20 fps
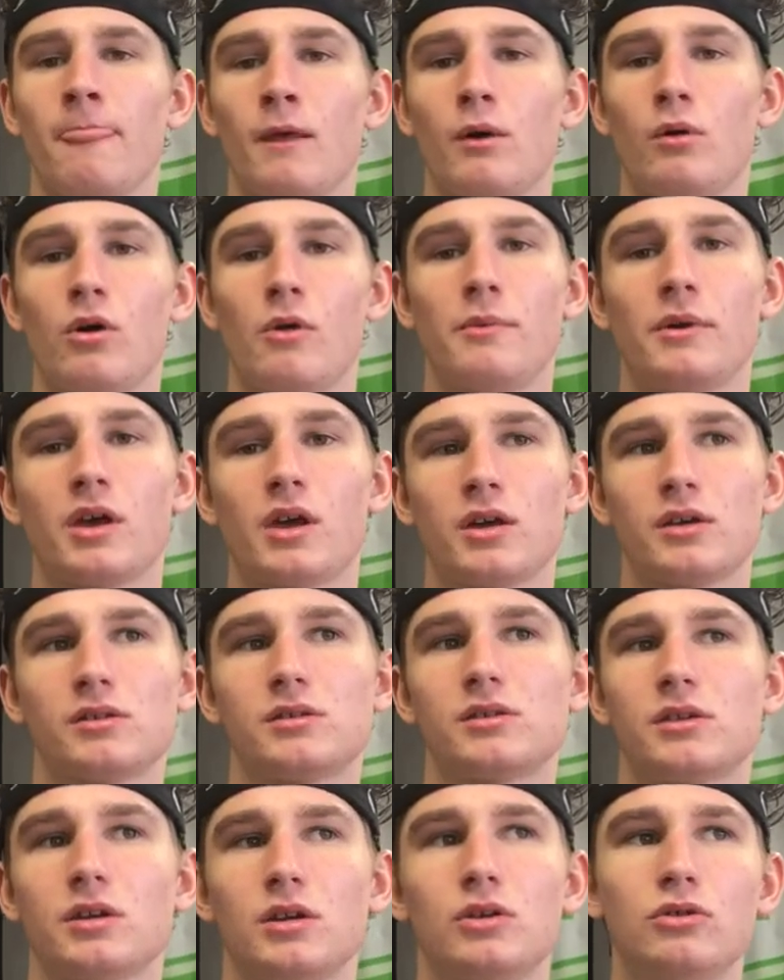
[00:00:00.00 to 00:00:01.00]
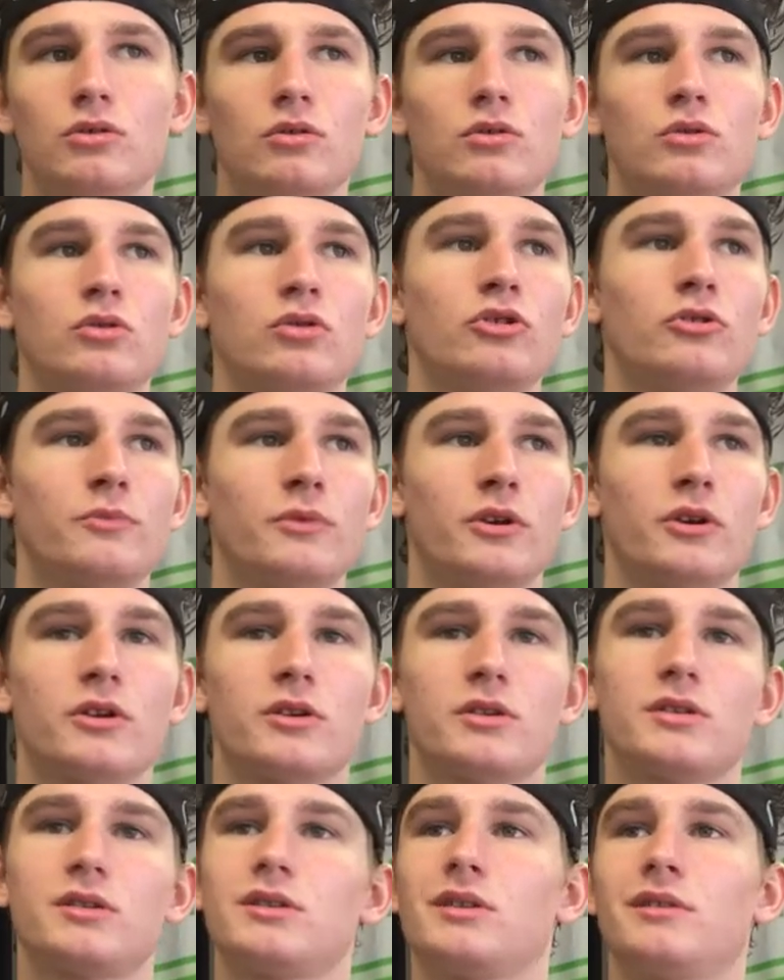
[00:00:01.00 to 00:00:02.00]
Well, because
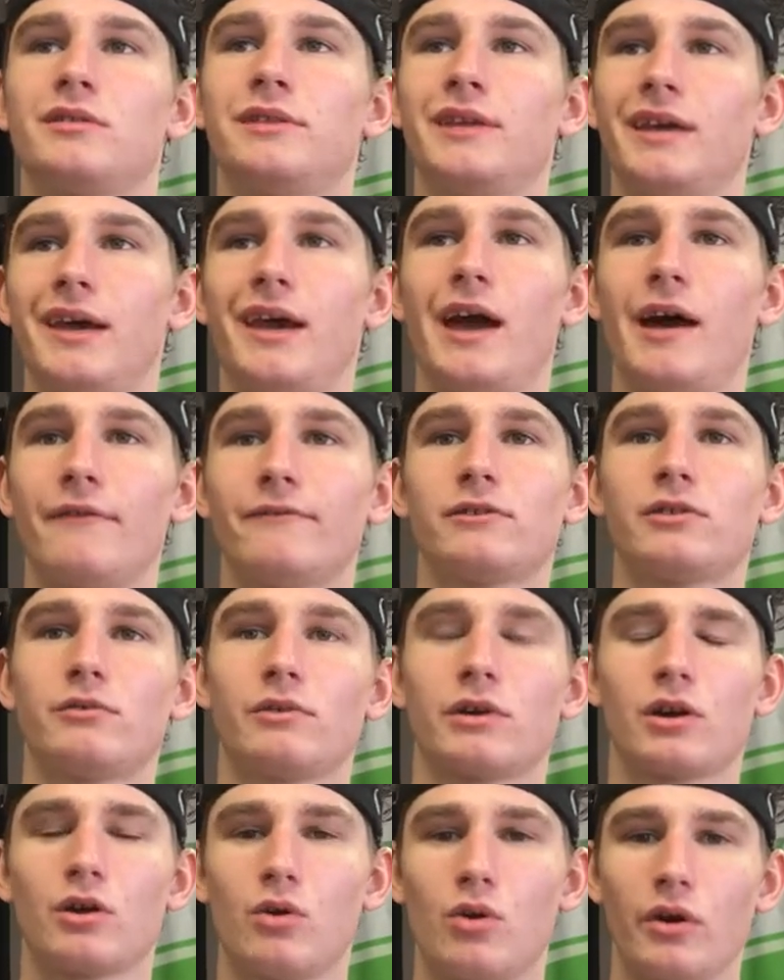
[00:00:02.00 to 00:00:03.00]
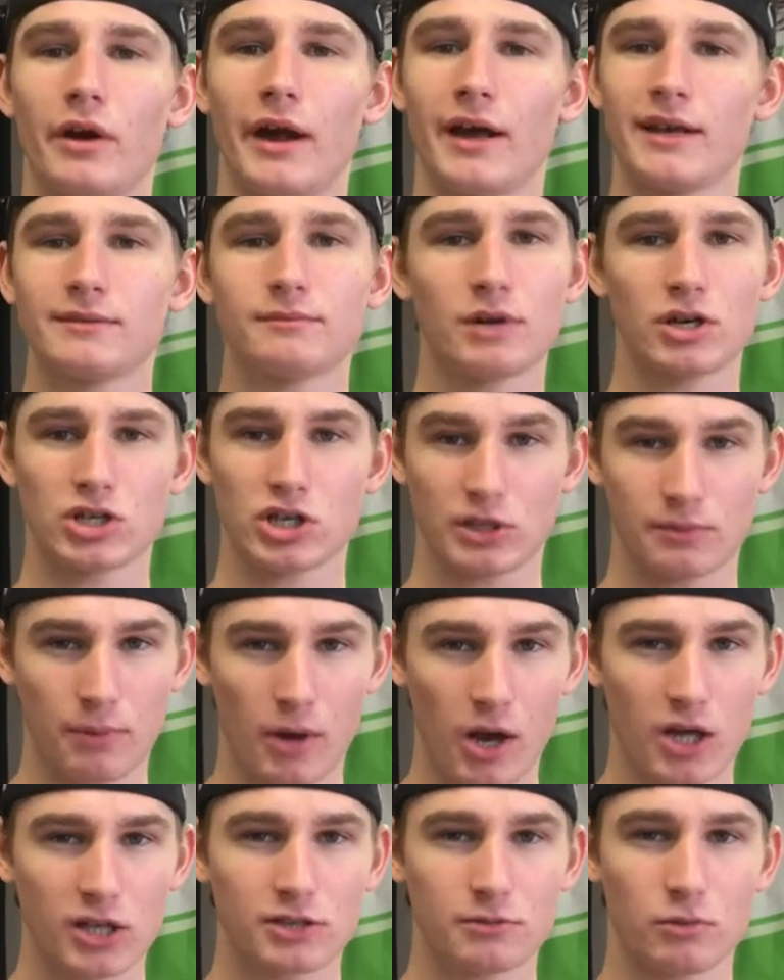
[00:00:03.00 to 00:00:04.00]
YouTubers they have to record as much as
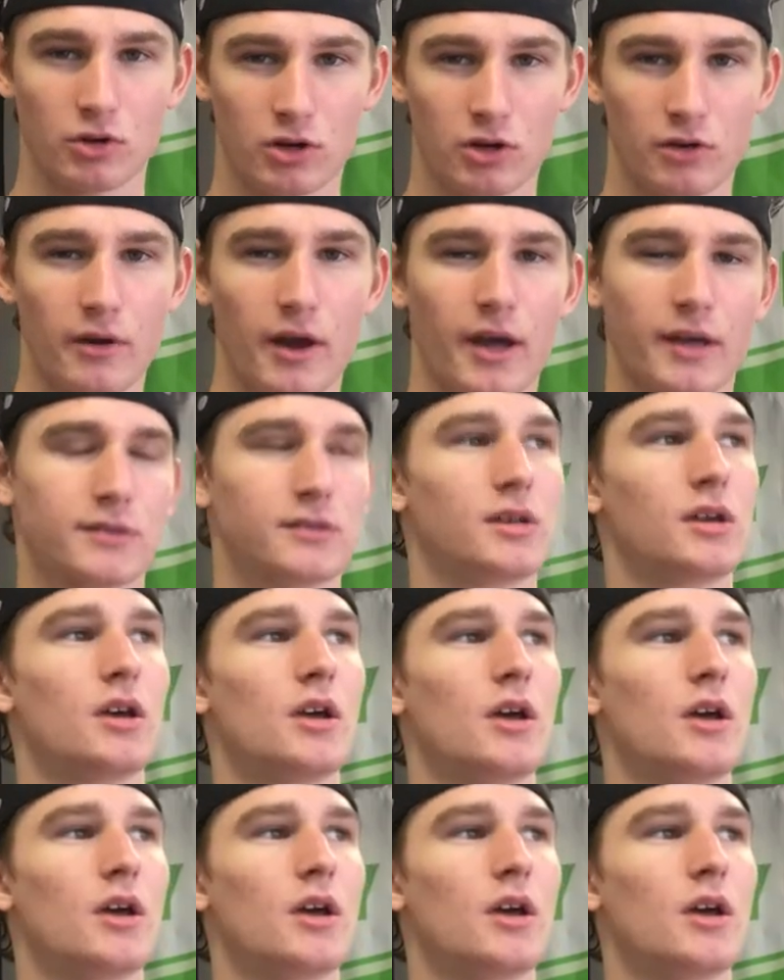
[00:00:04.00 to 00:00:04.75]
possible, correct?